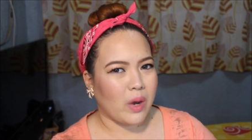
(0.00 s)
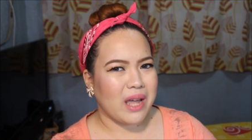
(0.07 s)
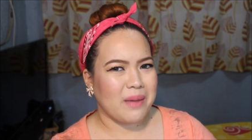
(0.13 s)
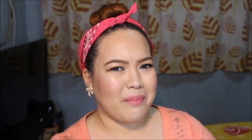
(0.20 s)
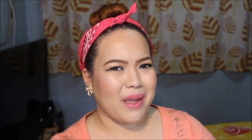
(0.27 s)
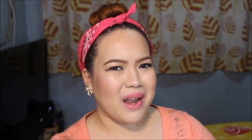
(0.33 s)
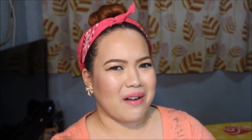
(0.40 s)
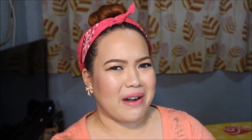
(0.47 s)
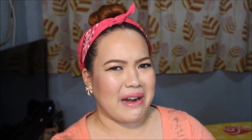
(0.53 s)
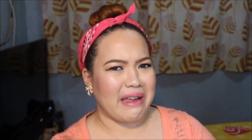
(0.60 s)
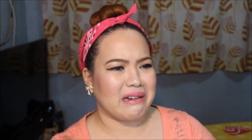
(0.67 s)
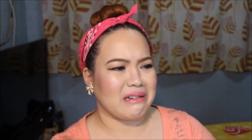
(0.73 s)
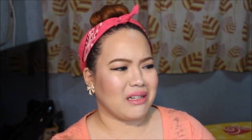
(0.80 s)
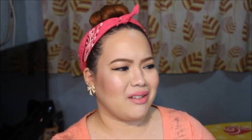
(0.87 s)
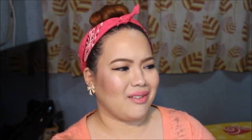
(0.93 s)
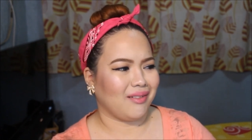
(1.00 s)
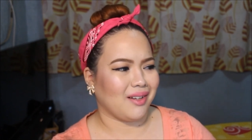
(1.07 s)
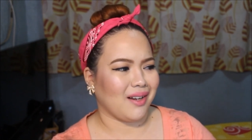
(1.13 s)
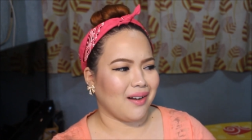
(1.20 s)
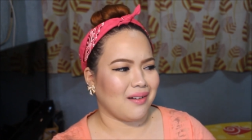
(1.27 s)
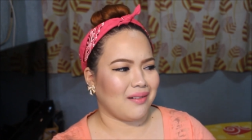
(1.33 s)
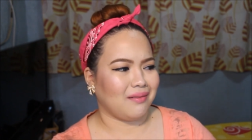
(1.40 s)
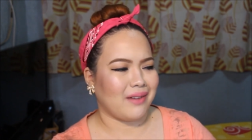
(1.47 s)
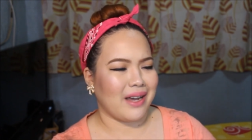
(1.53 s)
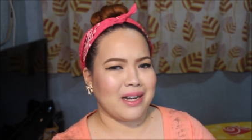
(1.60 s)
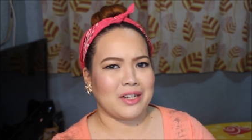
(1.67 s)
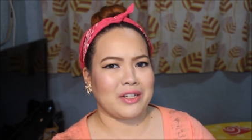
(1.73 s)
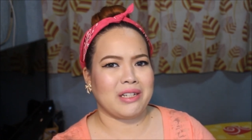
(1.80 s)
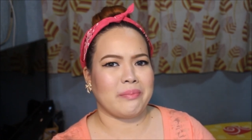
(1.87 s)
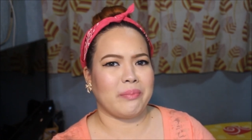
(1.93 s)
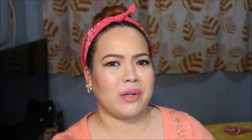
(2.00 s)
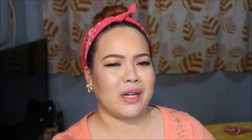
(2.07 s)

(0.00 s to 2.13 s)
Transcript: Why bury it? You know, why not just